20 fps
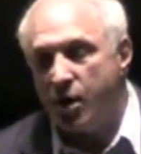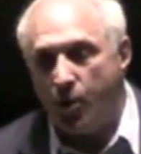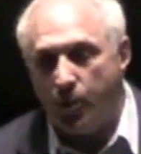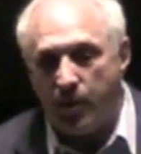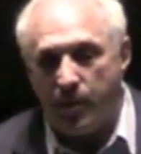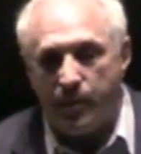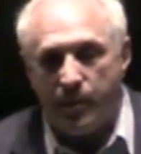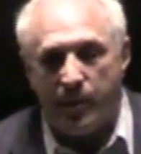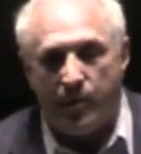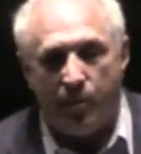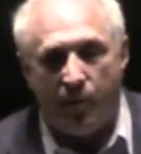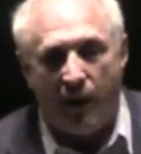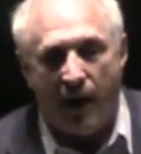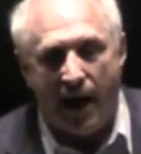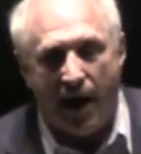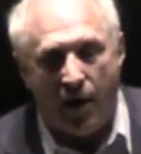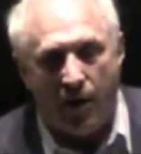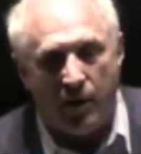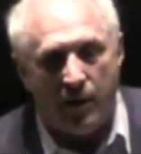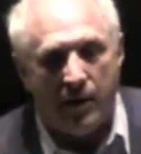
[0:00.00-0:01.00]
helping people
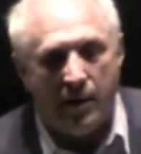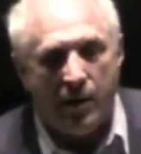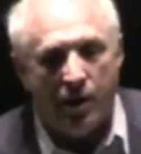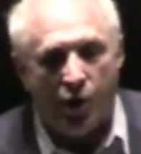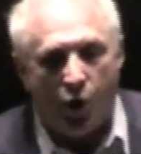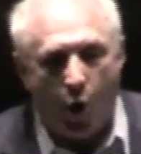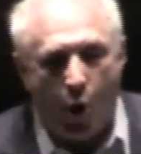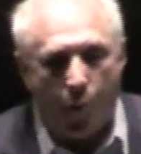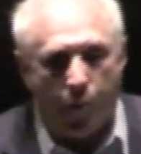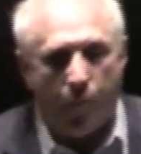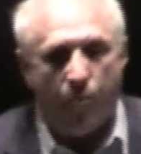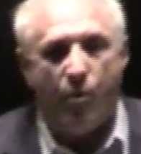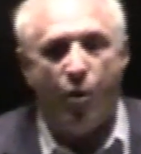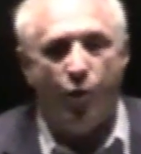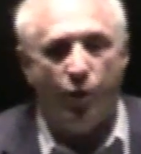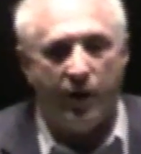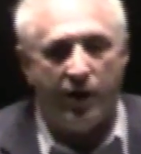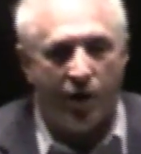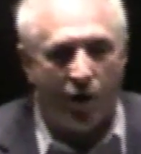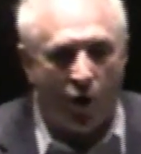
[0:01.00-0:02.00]
out,
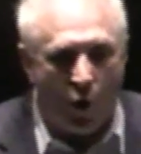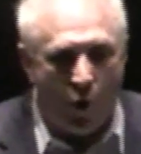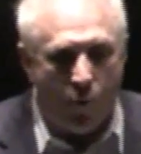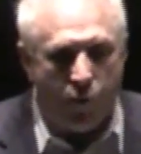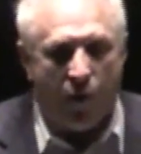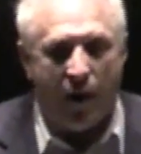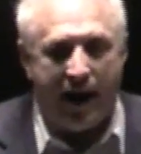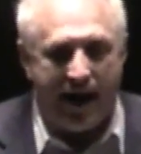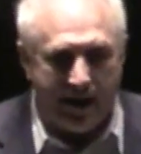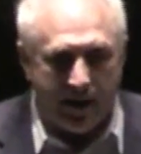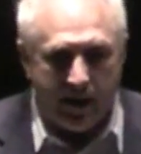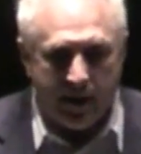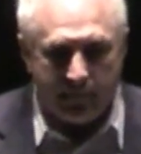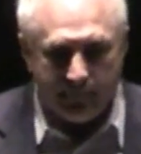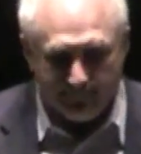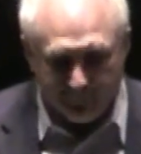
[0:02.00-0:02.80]
co-promoting, co-branding.